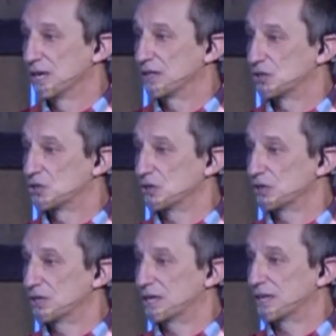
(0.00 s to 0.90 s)
And they
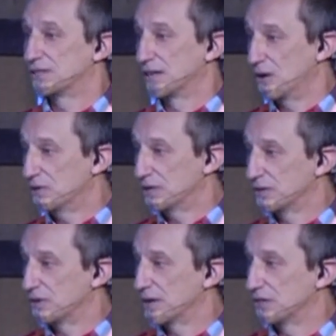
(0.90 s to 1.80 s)
started to get doubt
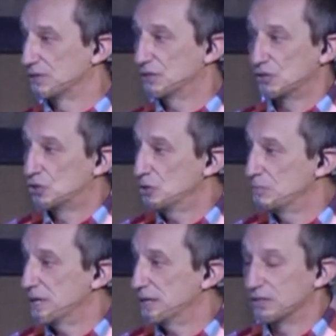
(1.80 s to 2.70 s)
in their heads. This is too
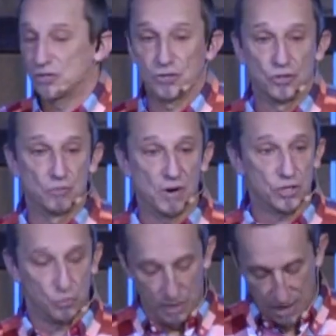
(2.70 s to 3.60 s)
big. This is too much.